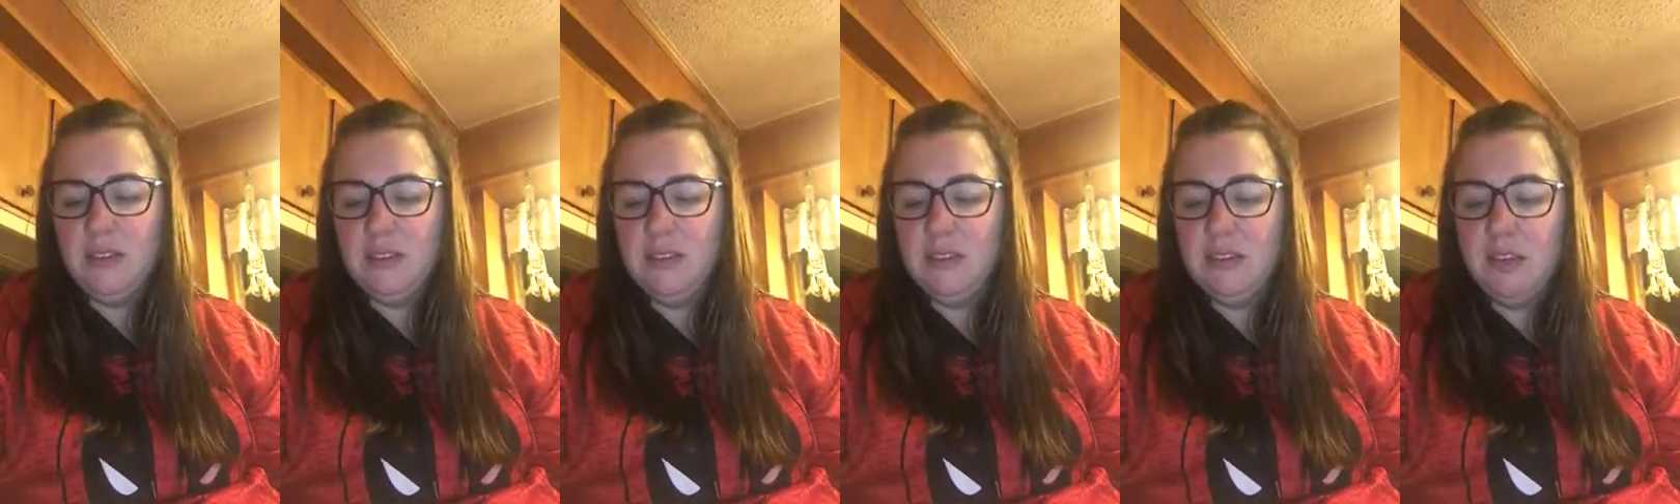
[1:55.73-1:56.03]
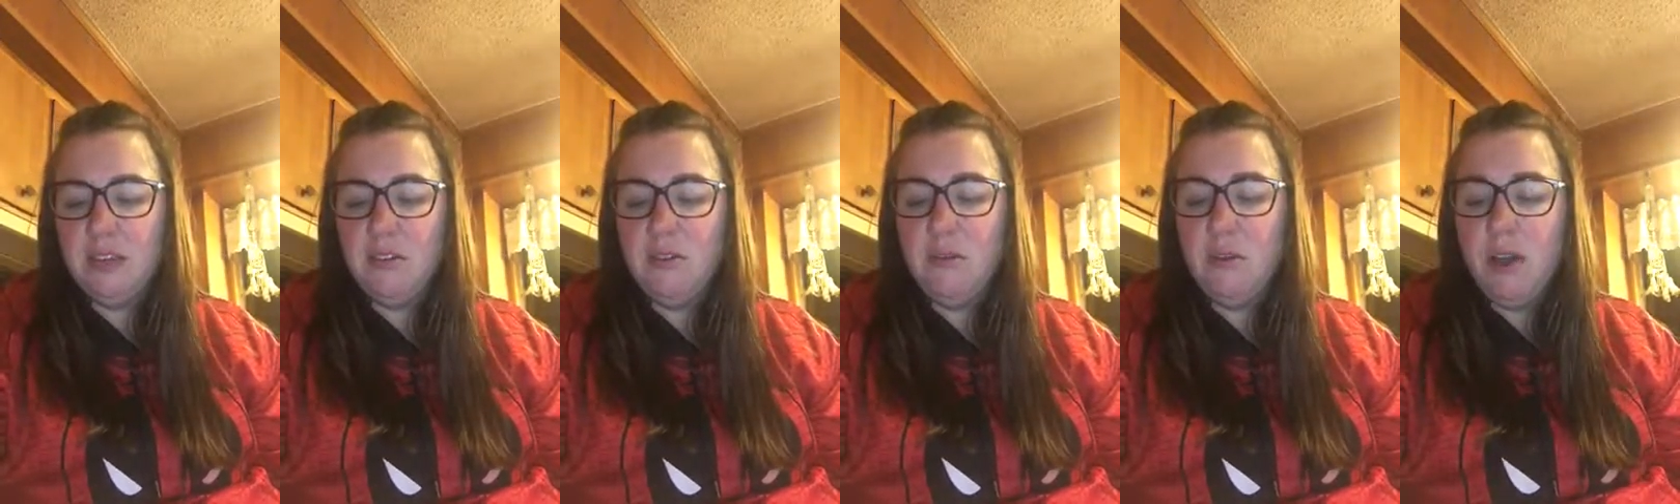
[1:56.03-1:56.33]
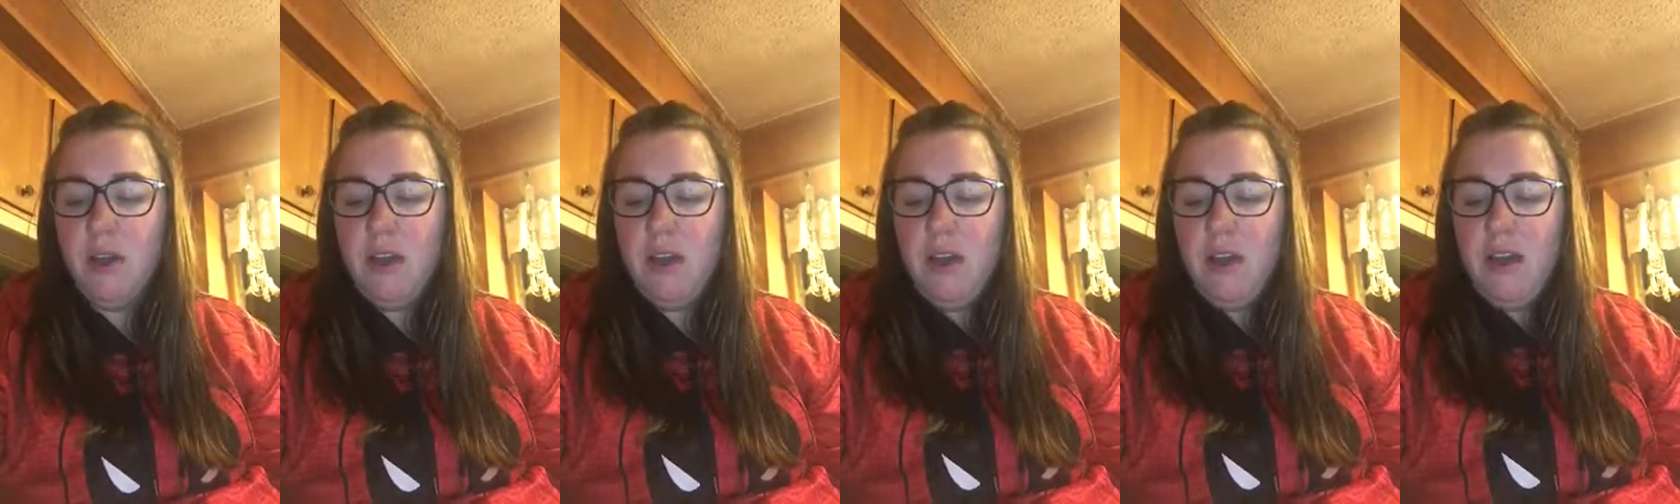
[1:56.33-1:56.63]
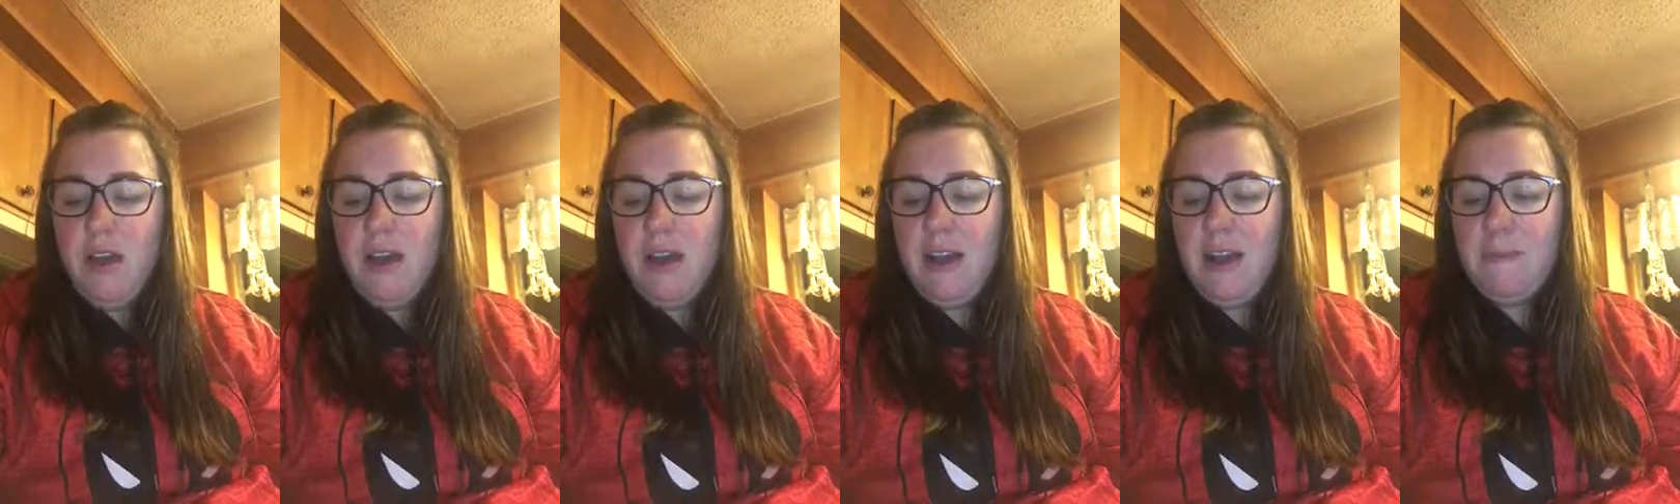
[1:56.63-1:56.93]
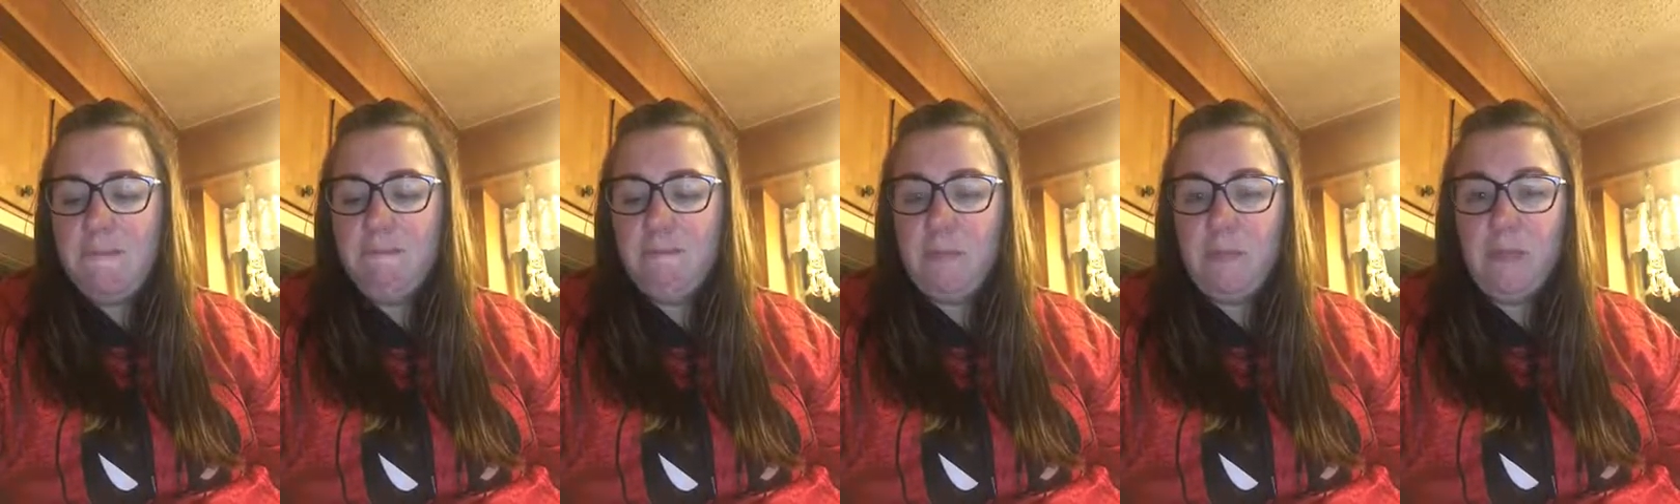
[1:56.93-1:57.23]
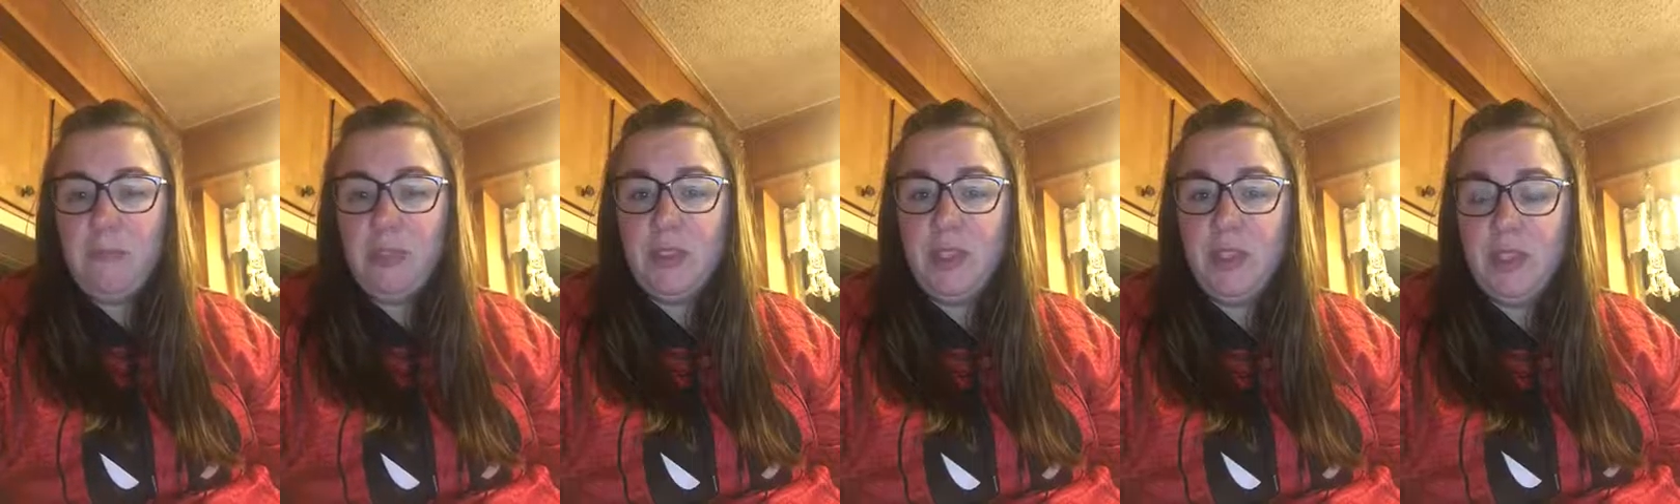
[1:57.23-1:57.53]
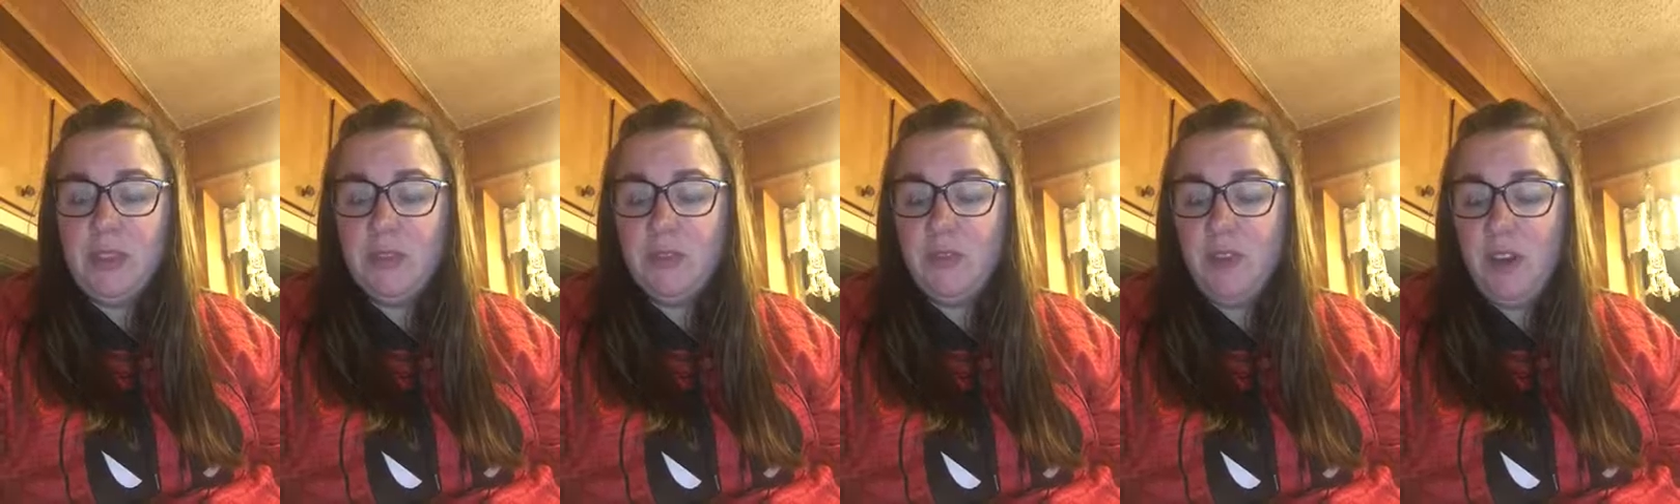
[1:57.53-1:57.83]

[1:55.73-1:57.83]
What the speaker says: So, as